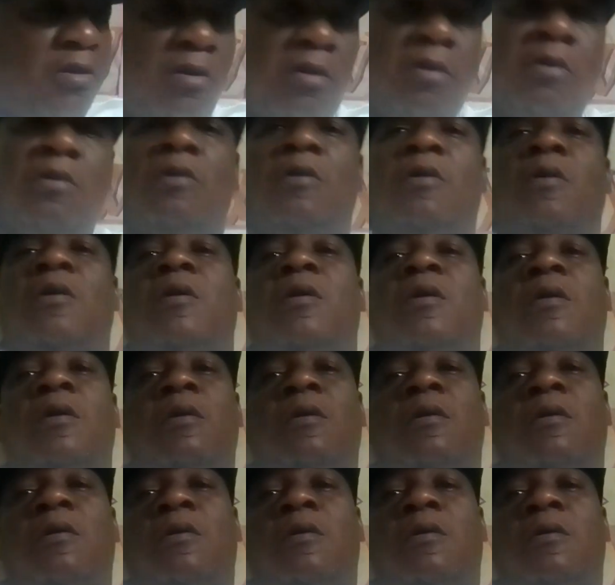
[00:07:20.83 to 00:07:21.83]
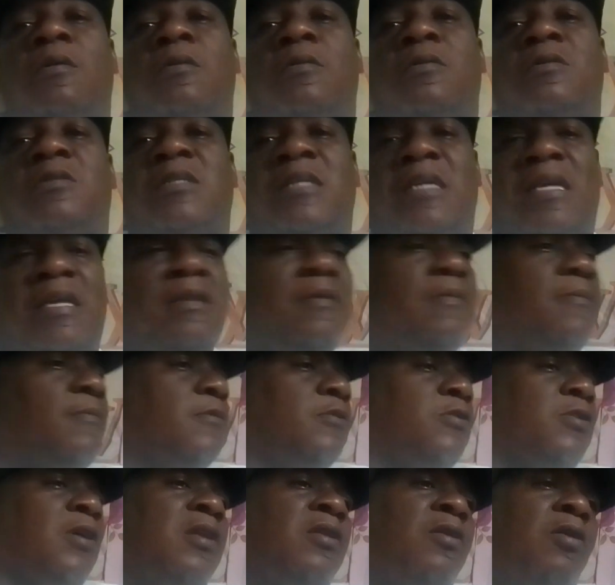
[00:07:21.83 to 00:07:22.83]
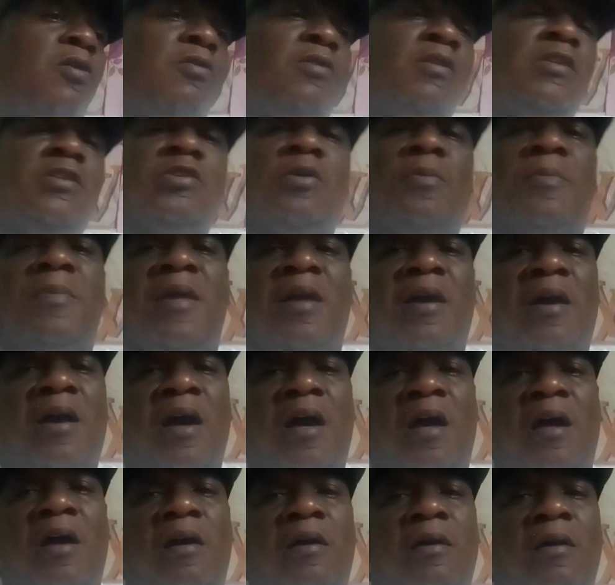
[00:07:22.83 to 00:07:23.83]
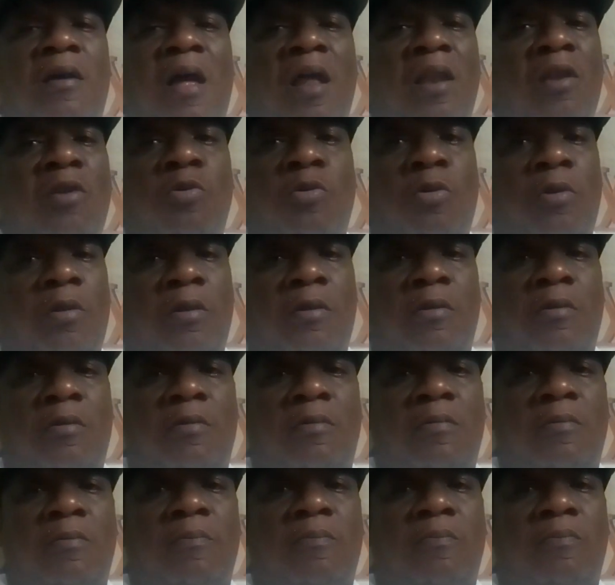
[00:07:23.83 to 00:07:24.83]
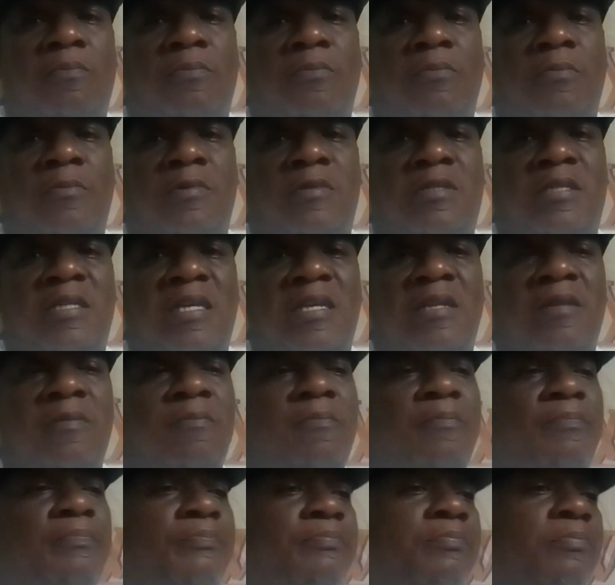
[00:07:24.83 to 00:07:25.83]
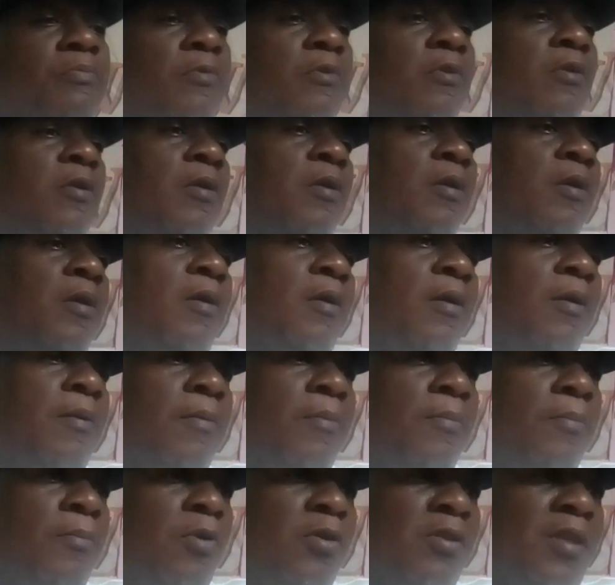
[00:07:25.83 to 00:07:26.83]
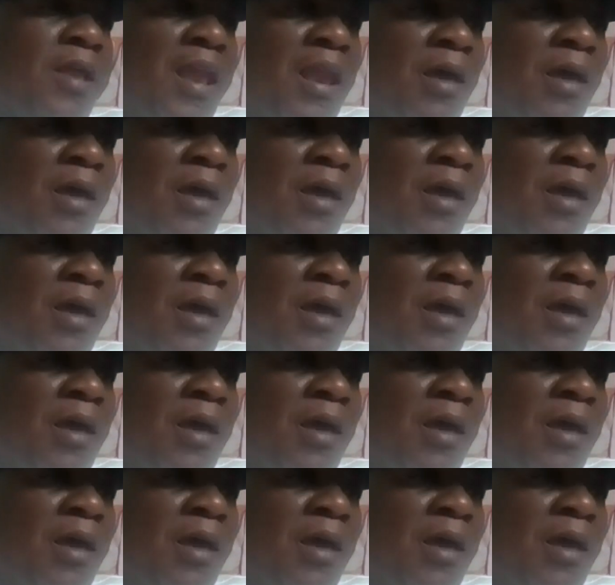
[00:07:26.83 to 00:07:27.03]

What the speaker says: know? See? So not only Jamaica alone. See? But